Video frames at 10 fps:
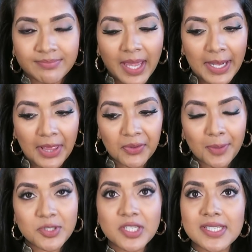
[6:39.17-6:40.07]
another
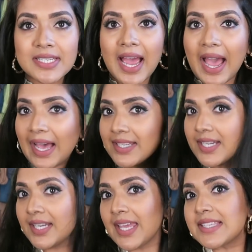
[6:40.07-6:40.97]
option is to add
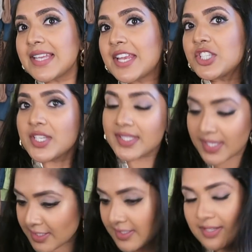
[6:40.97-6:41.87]
extensions
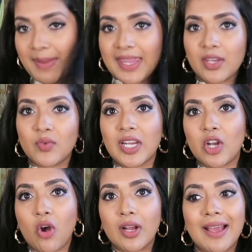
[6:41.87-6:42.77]
and to make it really
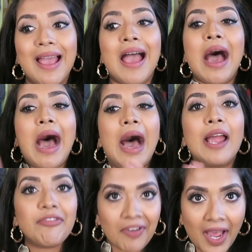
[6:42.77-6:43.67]
longer.
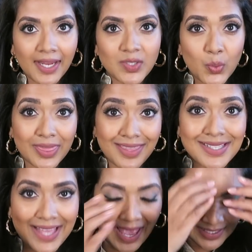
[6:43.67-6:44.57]
I find with
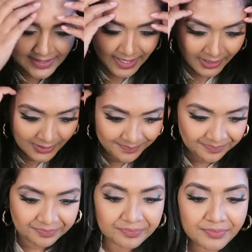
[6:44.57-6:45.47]
this hairstyle,
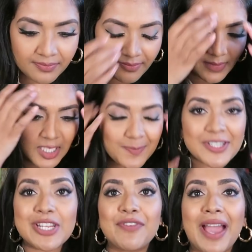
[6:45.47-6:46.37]

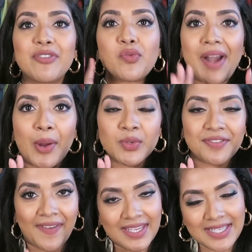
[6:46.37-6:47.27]
especially if you have a round
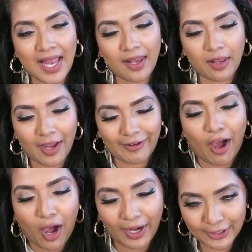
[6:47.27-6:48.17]
face like
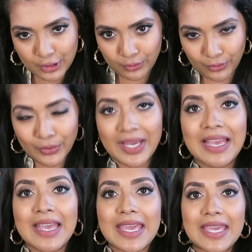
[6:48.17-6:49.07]
I do,
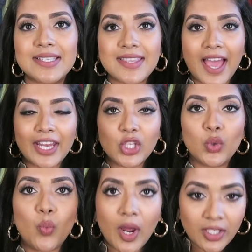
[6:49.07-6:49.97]
is that
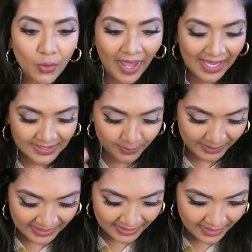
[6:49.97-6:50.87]
you want your hair to
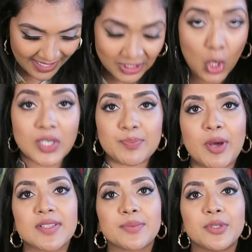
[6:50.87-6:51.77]
be as long as
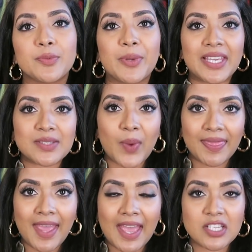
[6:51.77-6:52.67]
possible, because
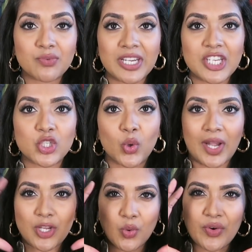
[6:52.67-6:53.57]
when the hair's really short
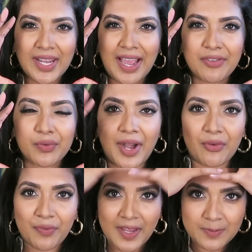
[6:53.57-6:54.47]
and you already have a
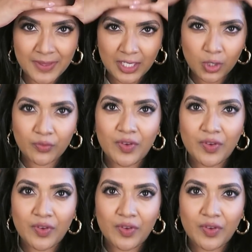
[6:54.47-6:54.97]
round face, but then